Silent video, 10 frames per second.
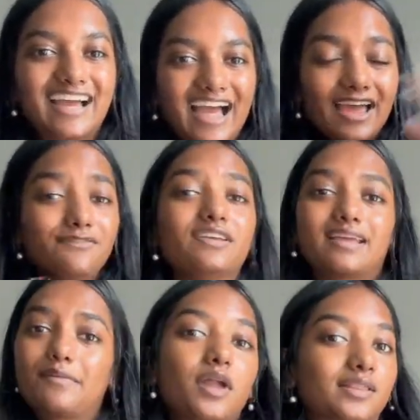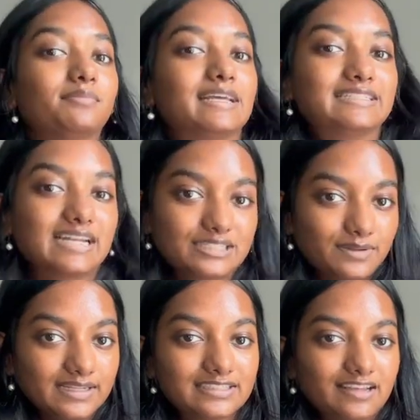I feel like I'm not the best at
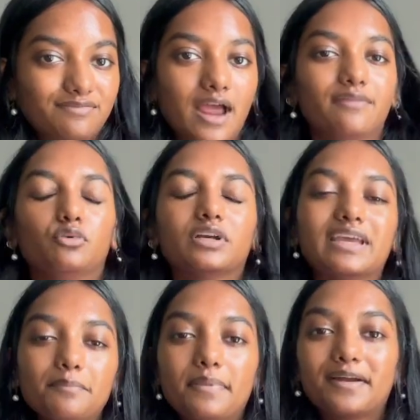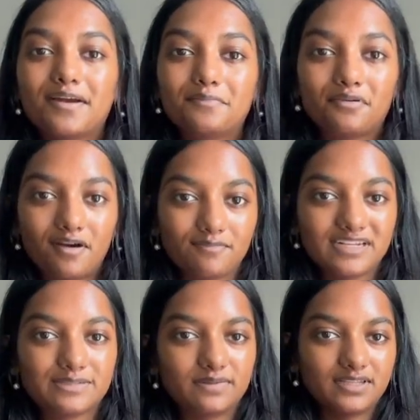explaining stuff. I will get better, I
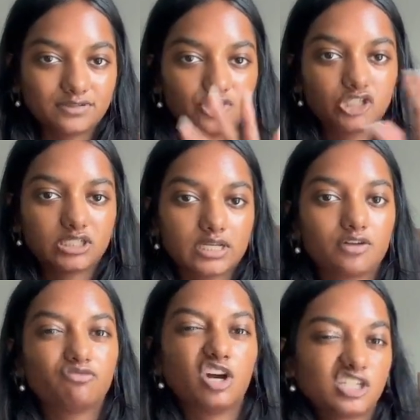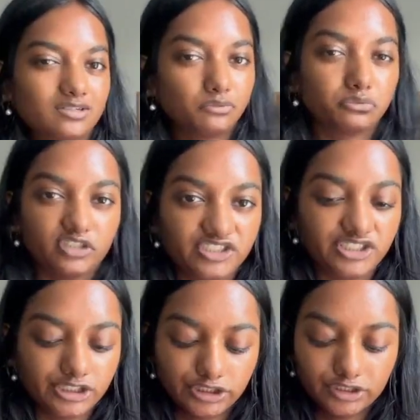promise, but this was just like a rushed
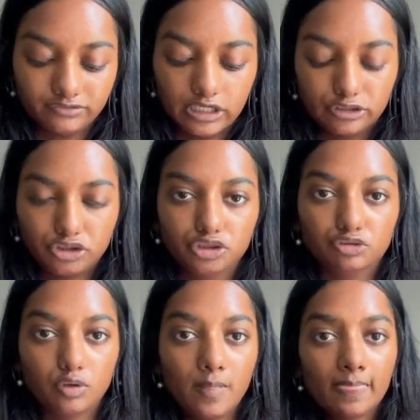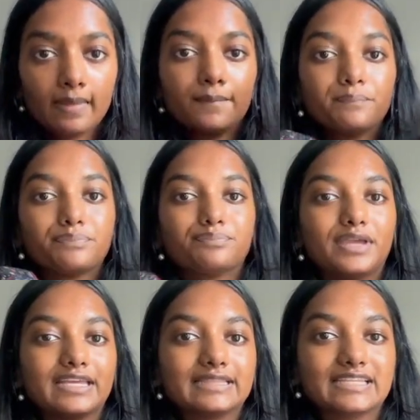version of how to
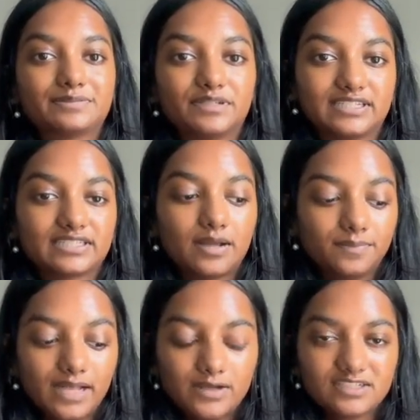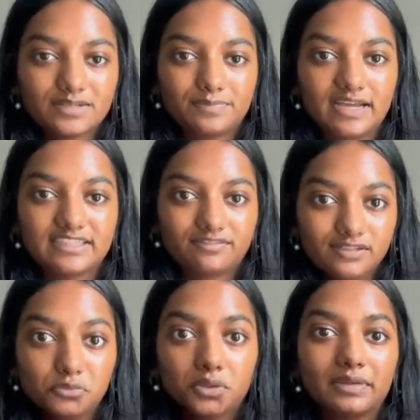make this princess cut blouse, but I
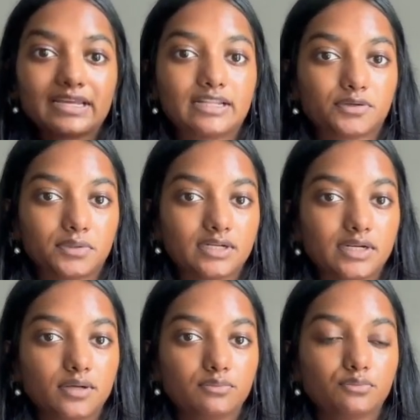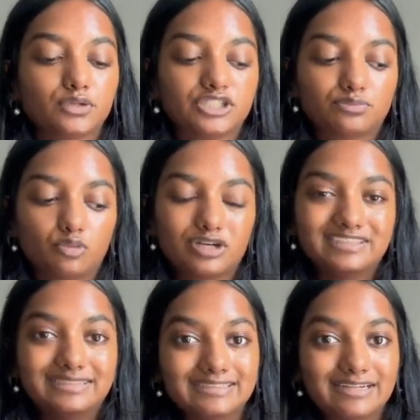definitely will make another one which is more
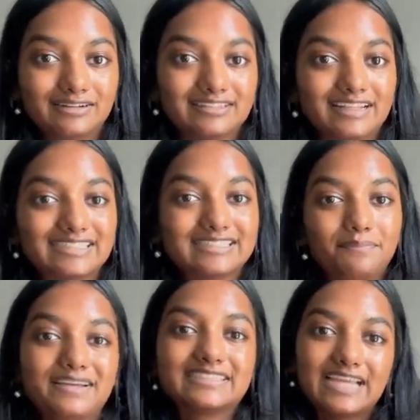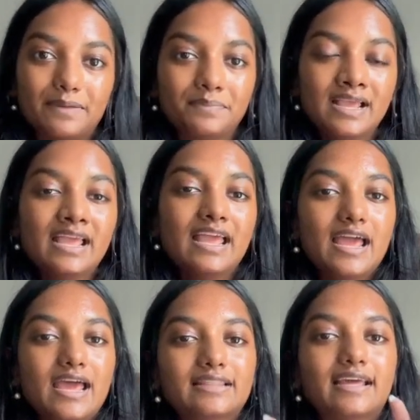detailed, like step by step,
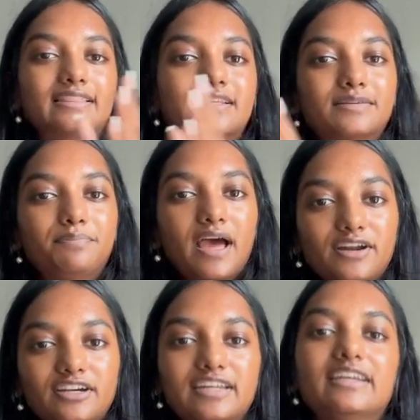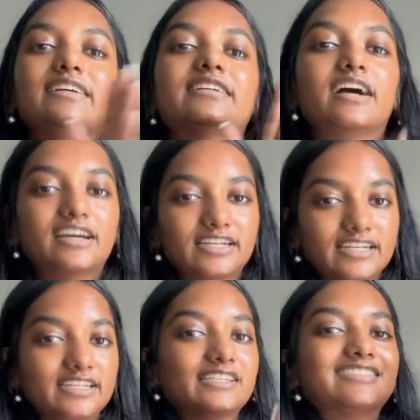and like the patterning,
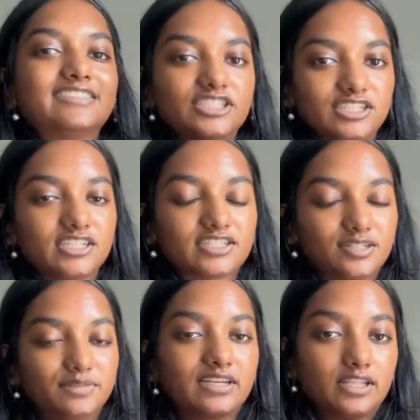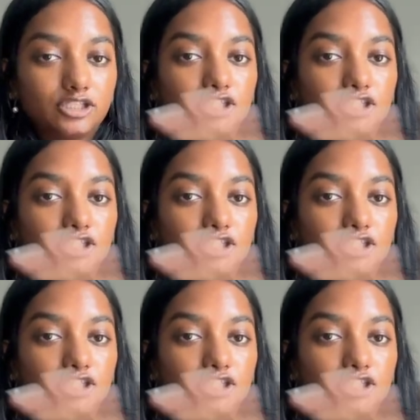cutting, stitching is gonna be like a